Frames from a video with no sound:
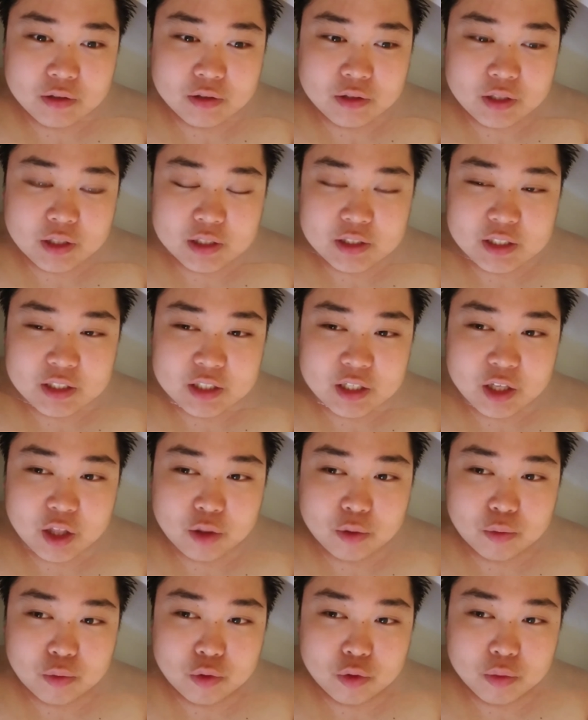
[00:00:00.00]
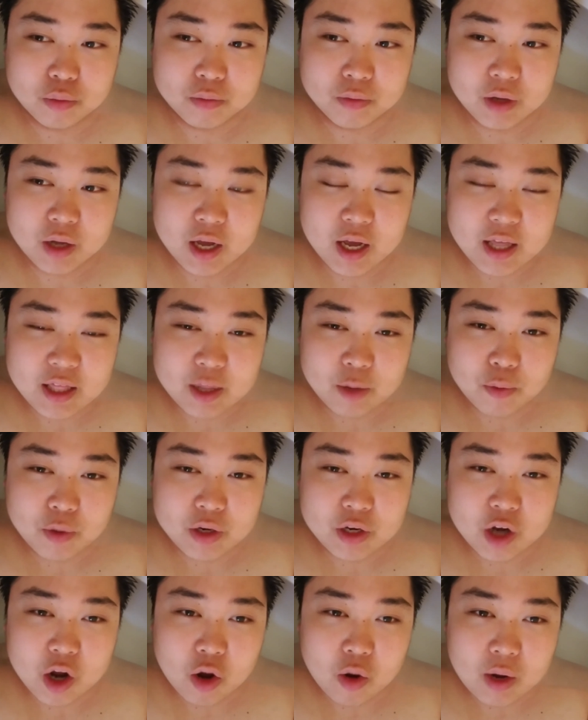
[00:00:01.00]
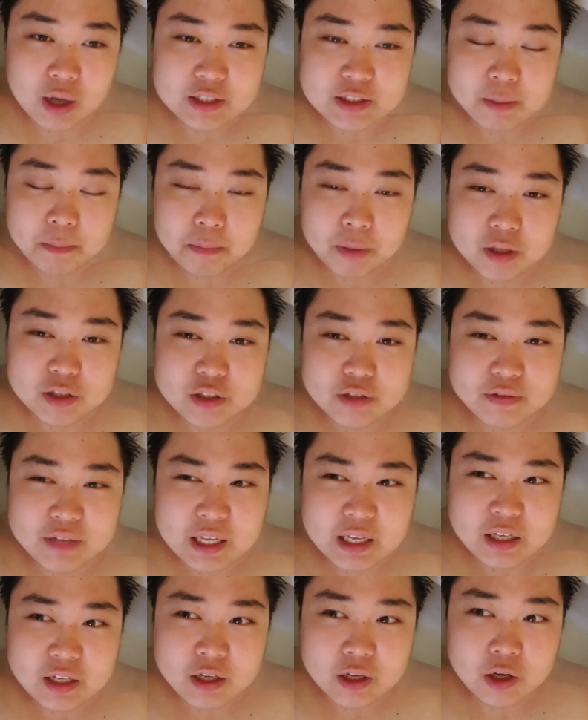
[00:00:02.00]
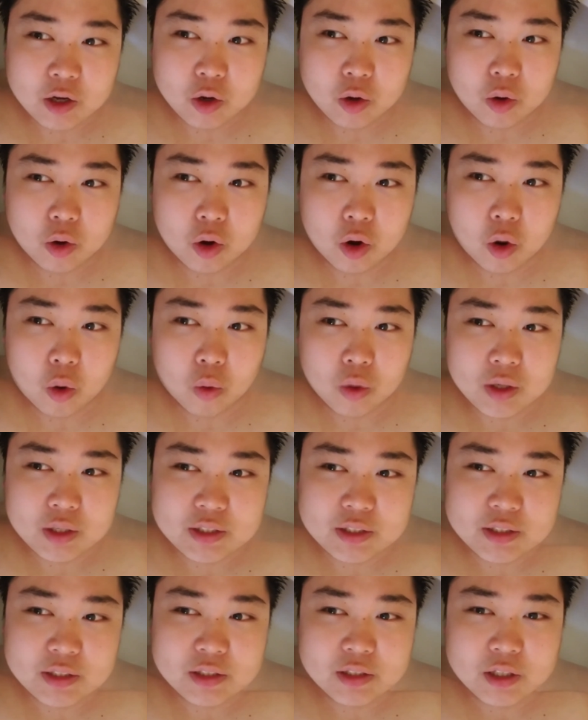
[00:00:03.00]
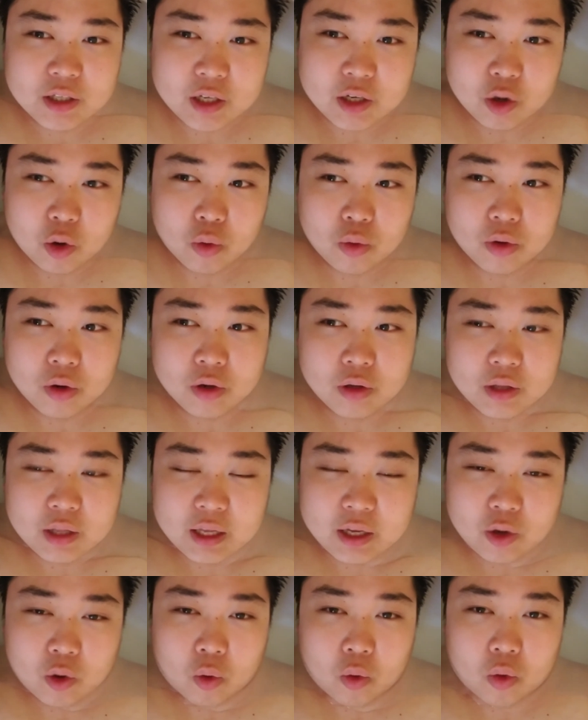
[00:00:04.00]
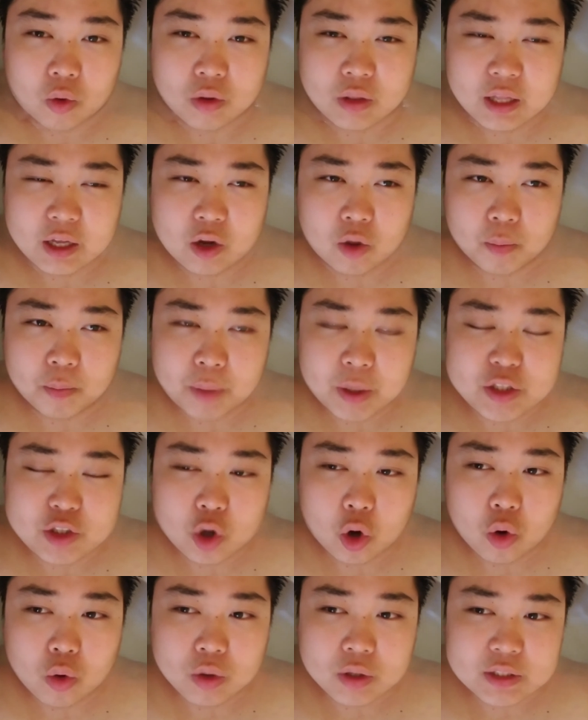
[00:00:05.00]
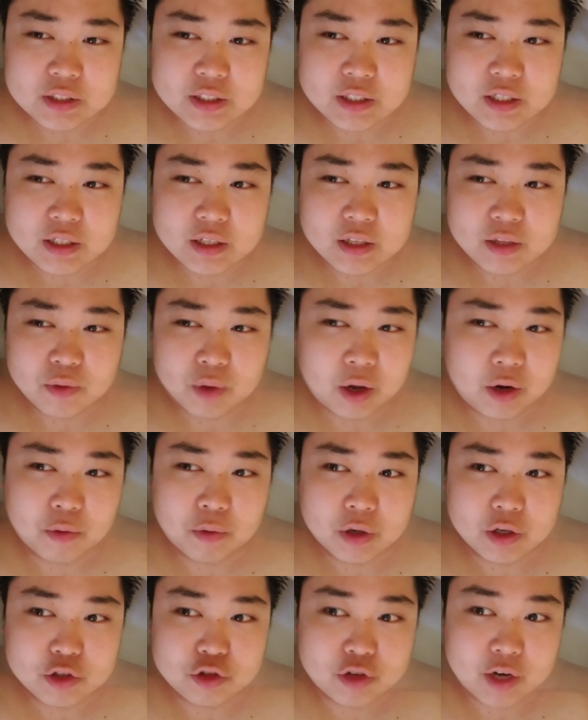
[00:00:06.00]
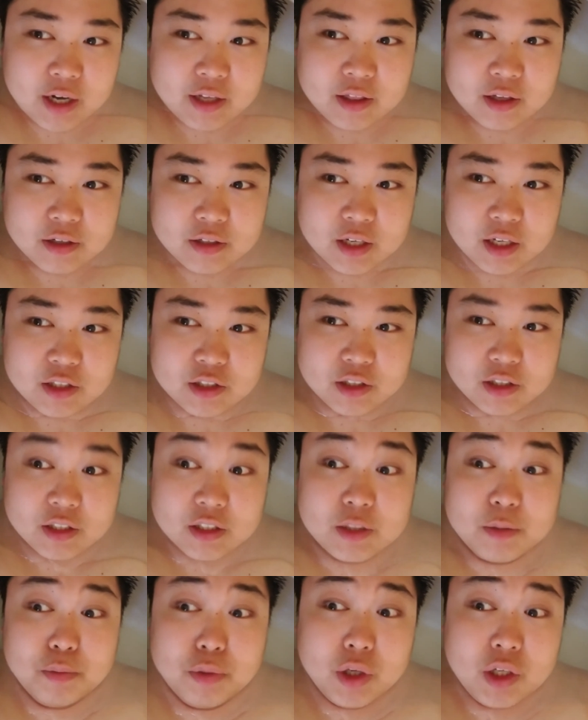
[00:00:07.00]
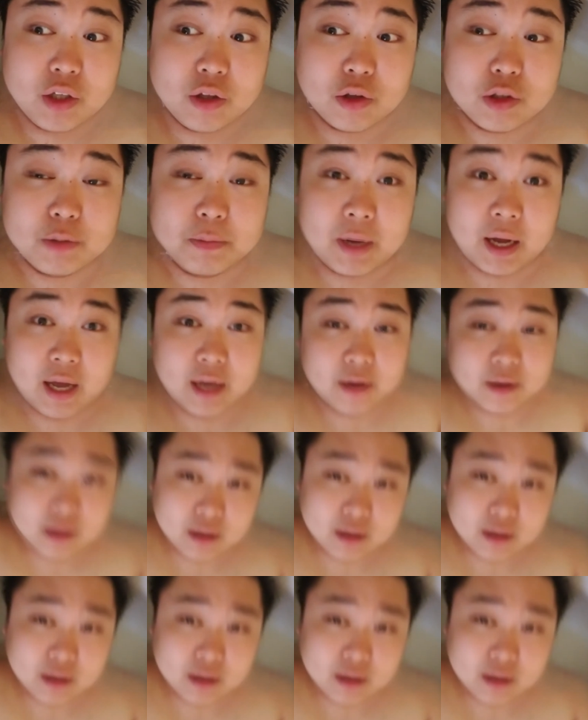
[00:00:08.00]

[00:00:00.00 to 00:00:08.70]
Because there's another room that we know has a bunch of like orcs and like a bunch of ogres in it, and I don't want to attract their attention because it's pretty close by.